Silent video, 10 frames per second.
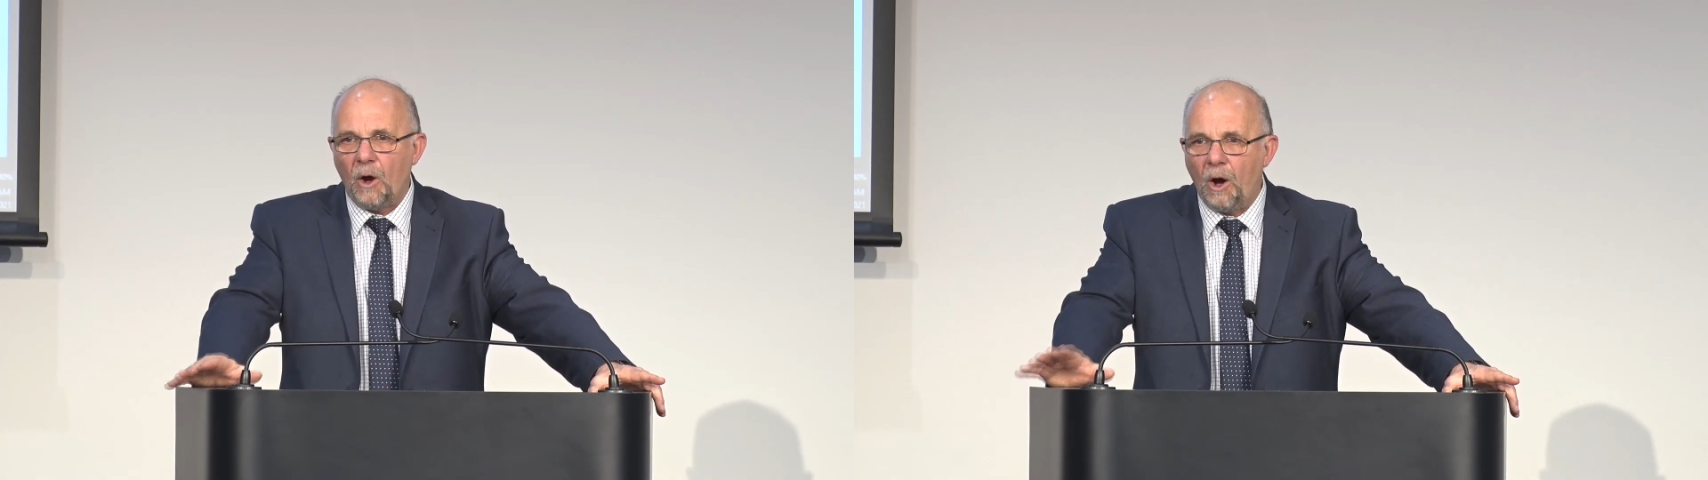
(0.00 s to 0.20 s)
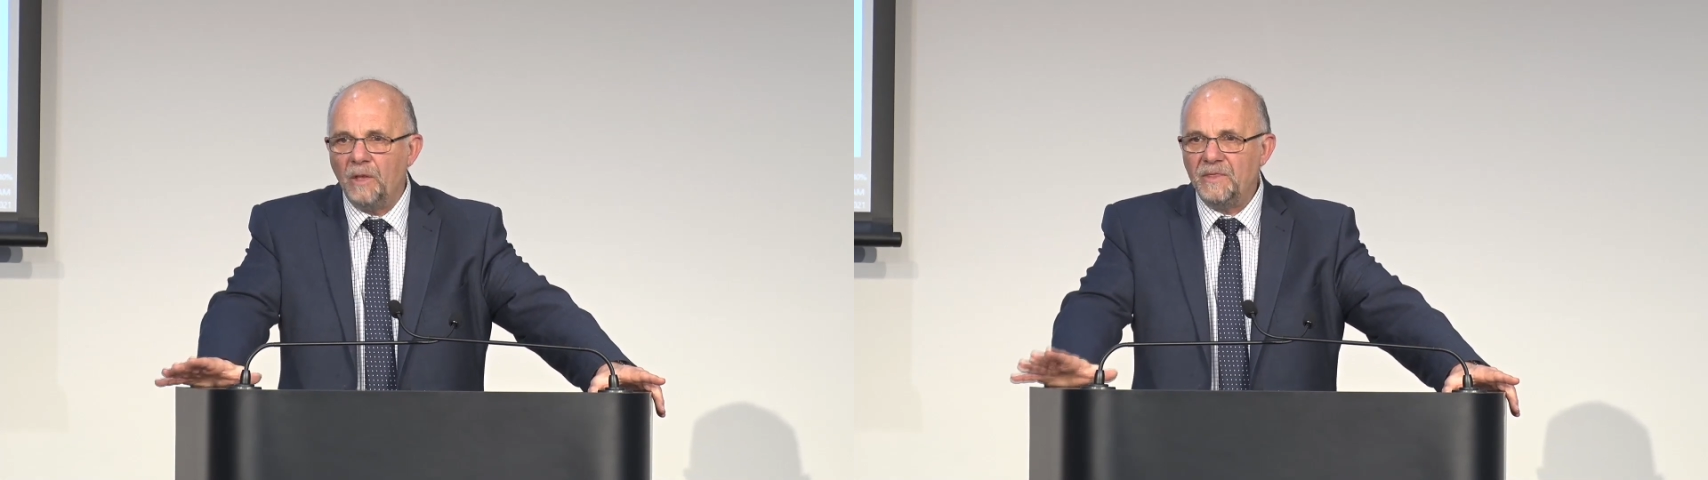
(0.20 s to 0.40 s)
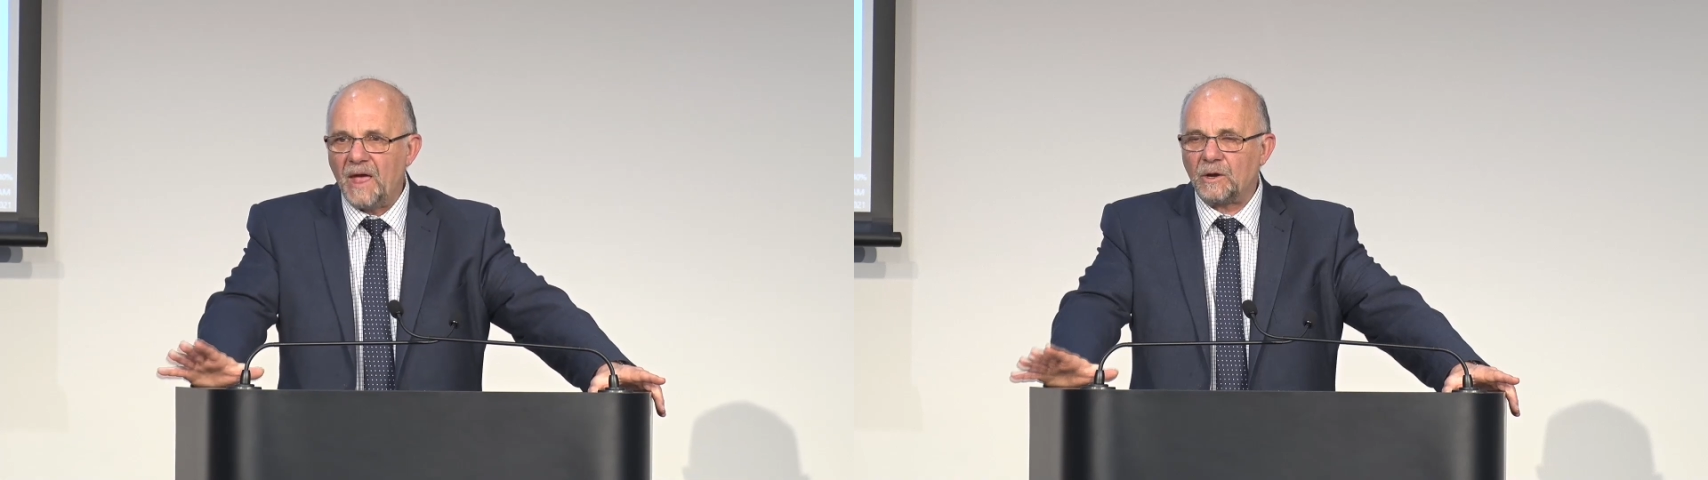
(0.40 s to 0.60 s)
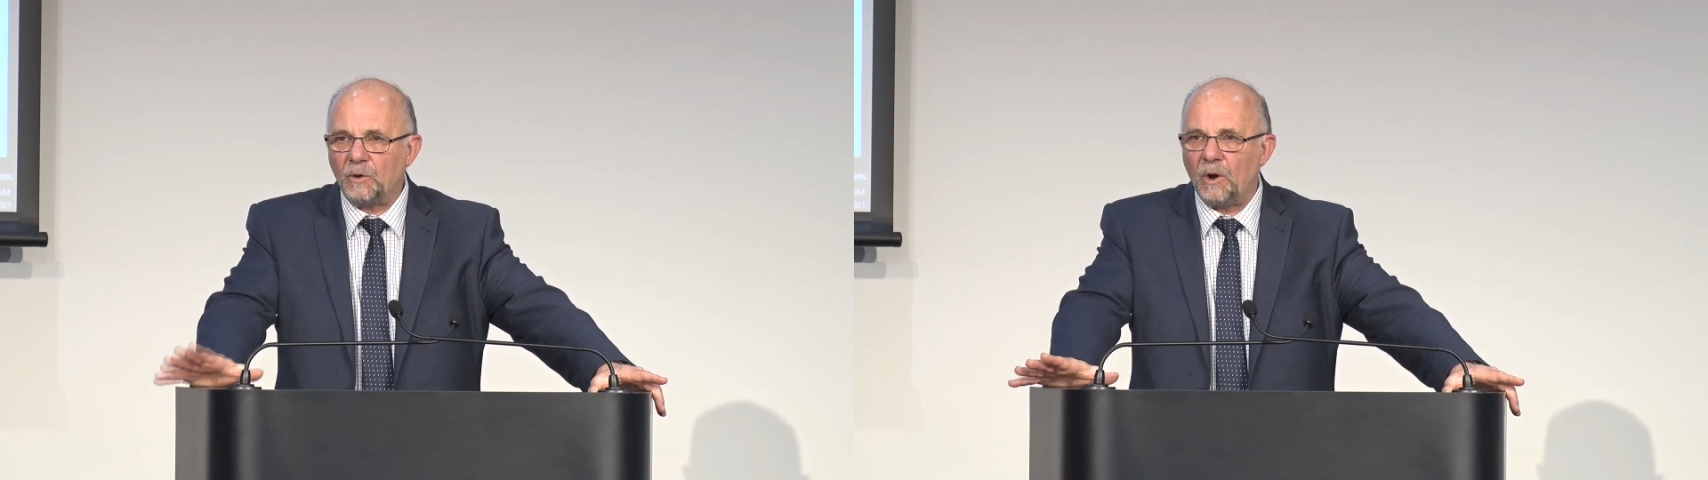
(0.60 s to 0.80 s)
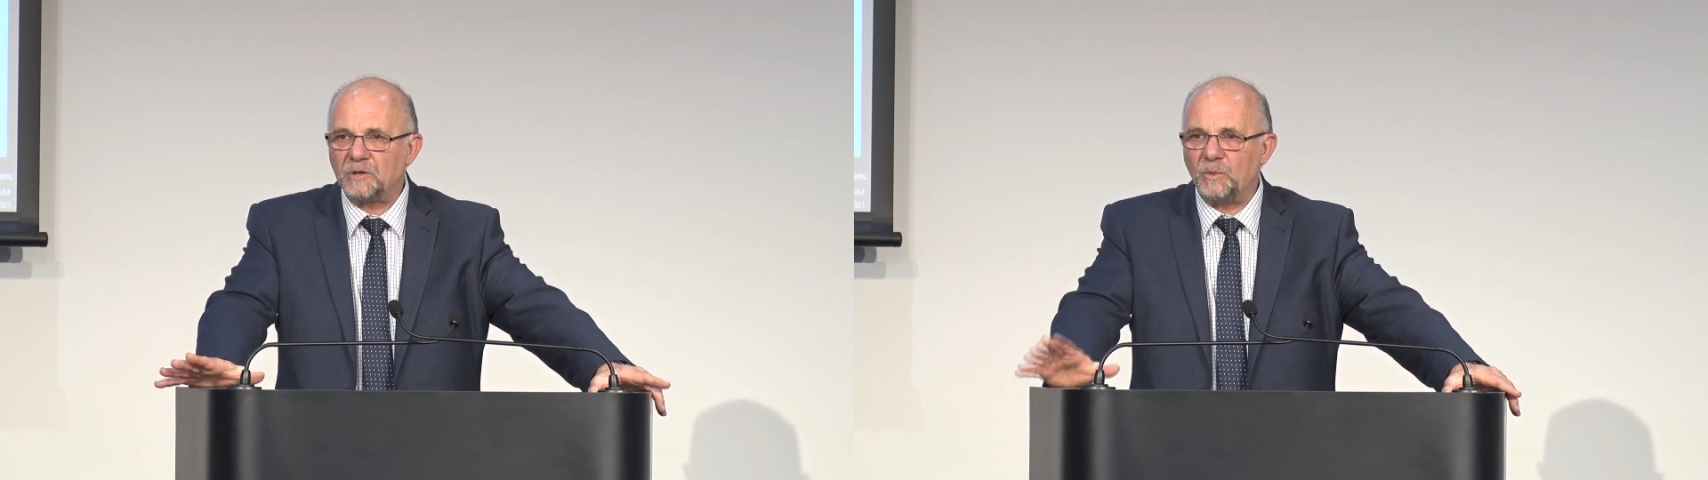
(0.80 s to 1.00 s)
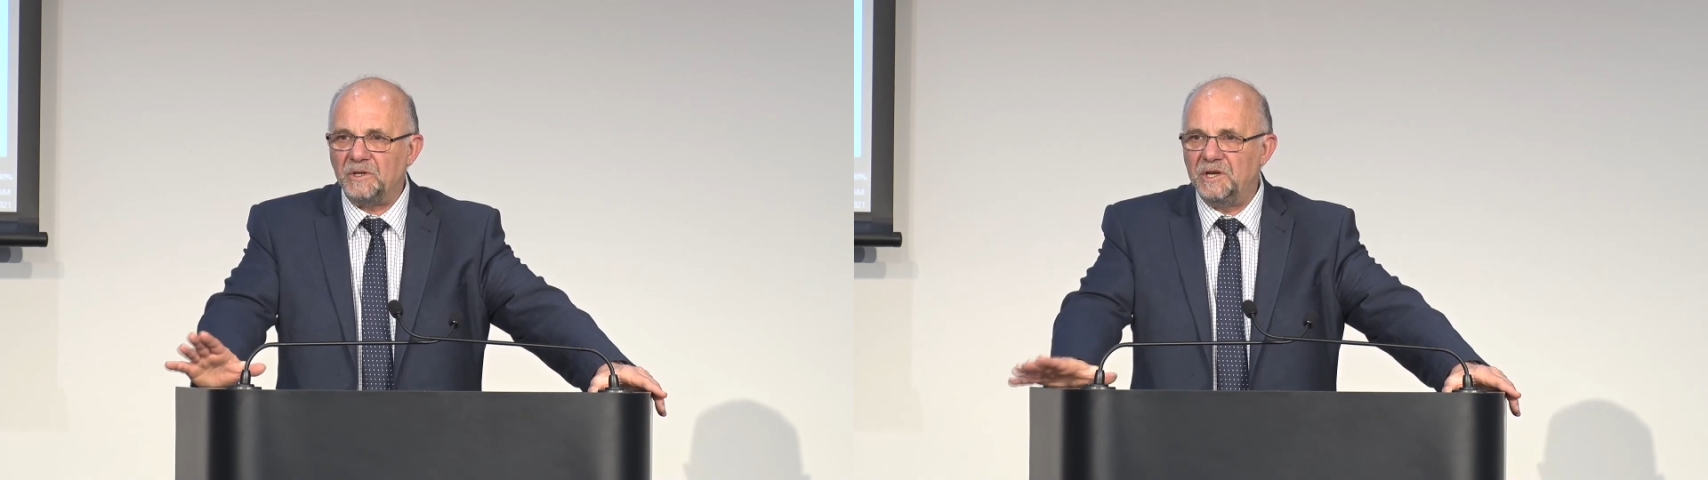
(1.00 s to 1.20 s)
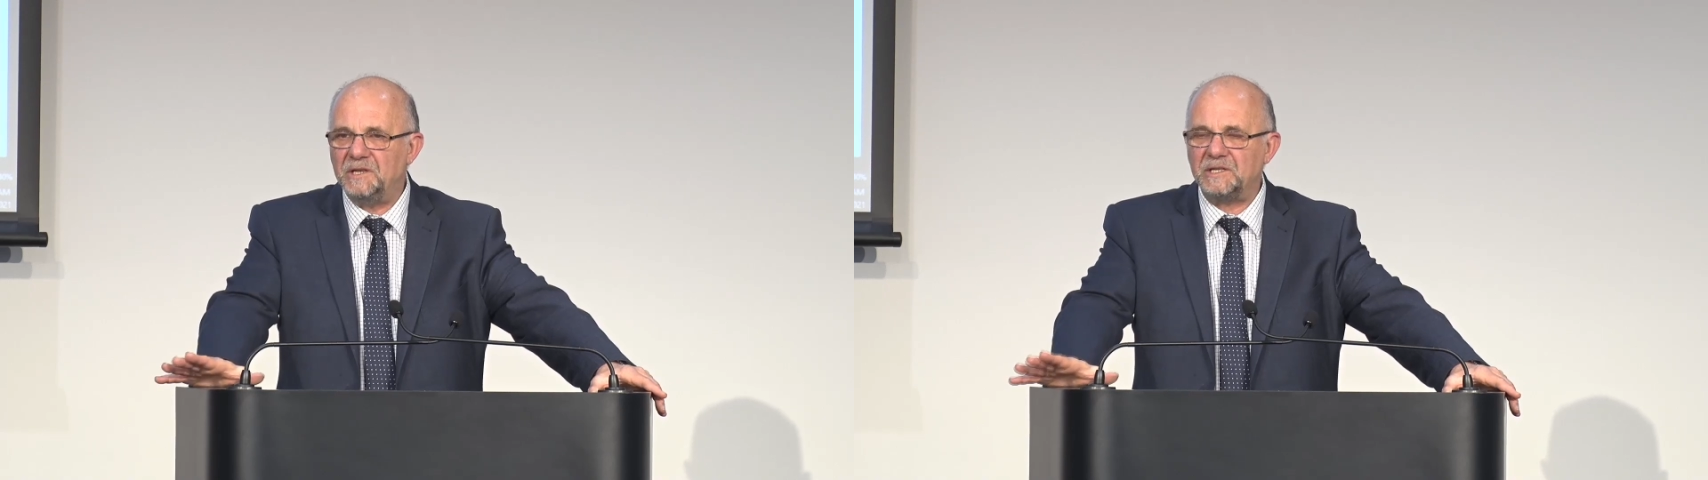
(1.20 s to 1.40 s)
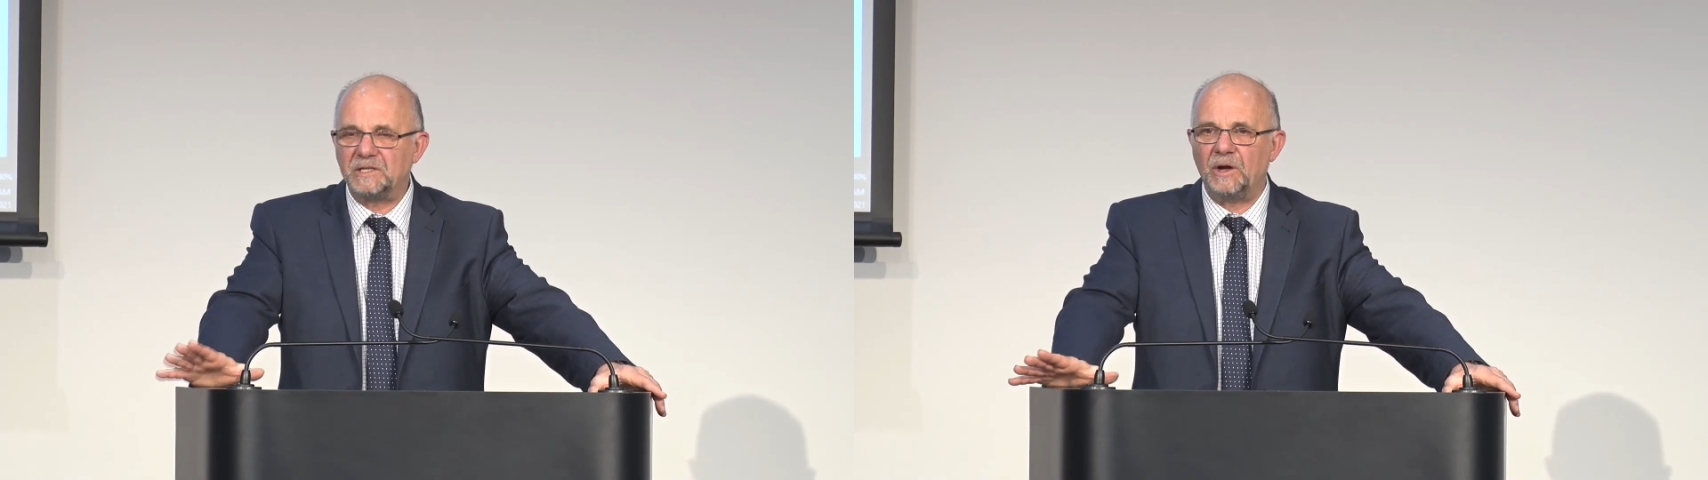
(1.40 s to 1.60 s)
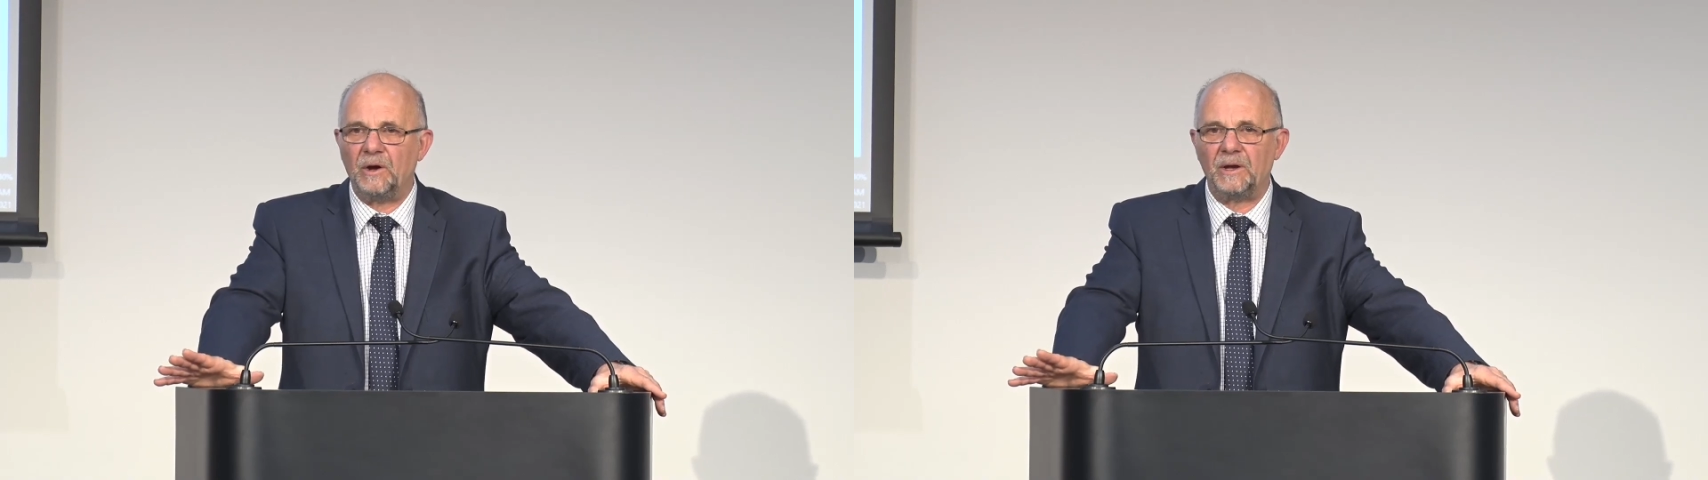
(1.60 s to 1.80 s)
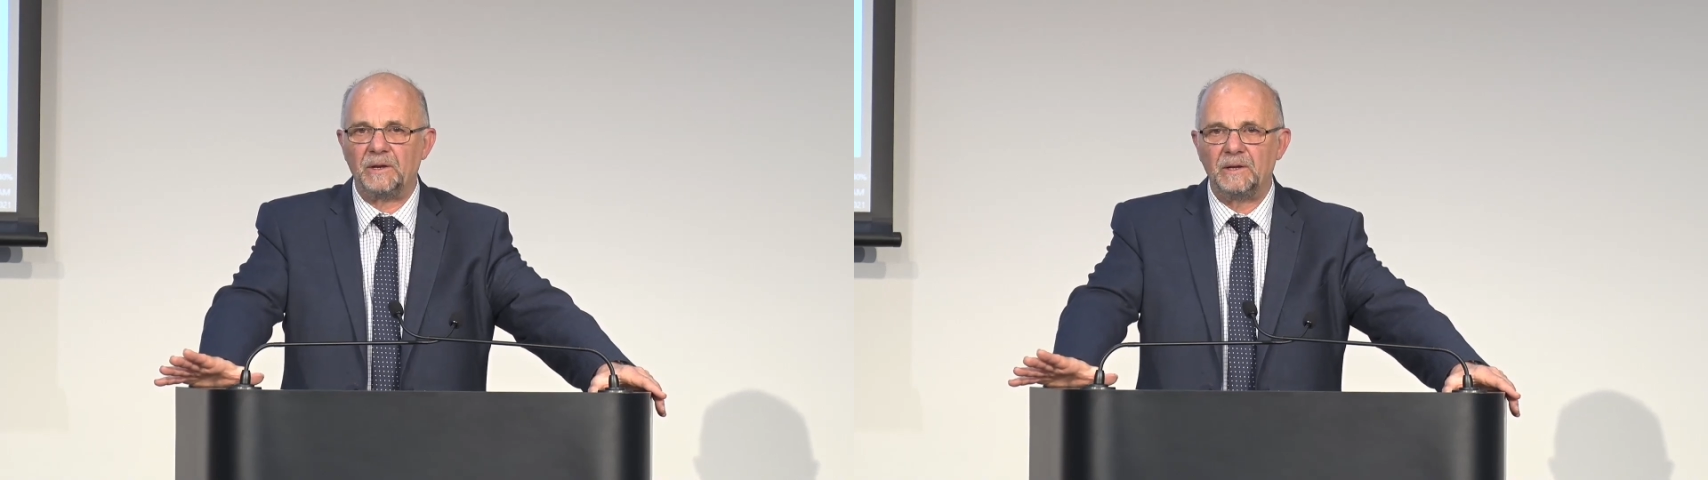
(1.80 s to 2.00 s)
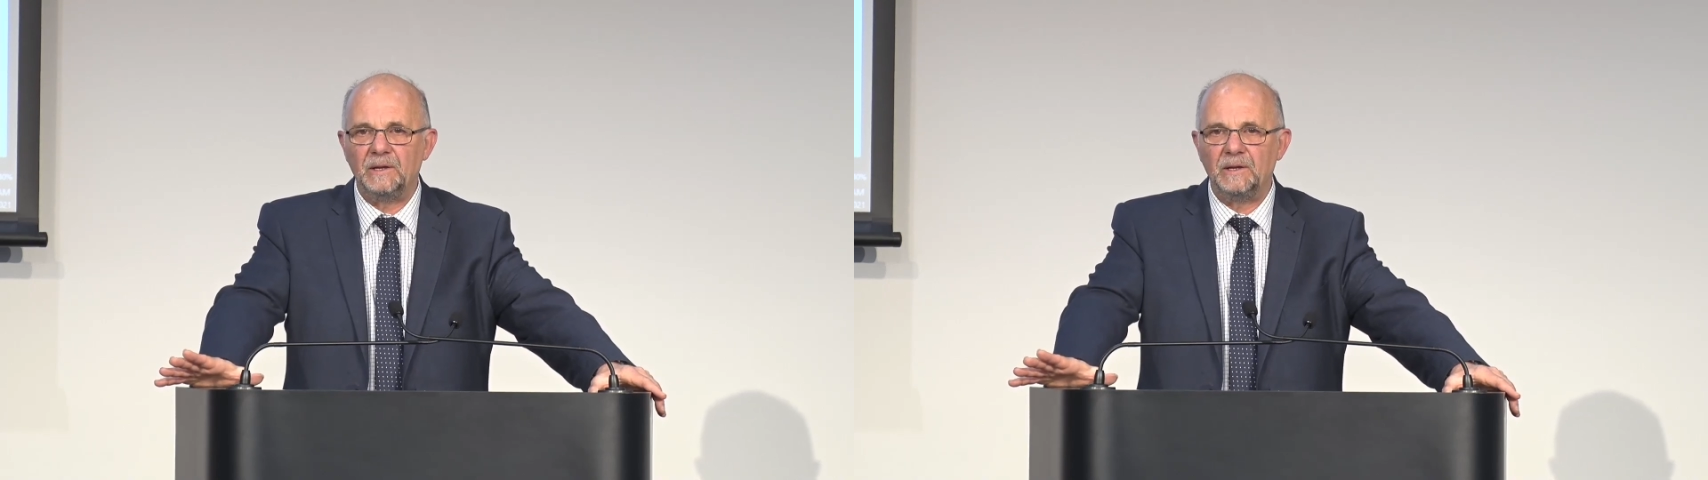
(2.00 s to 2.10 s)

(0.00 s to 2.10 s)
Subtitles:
On that cross, when Jesus died,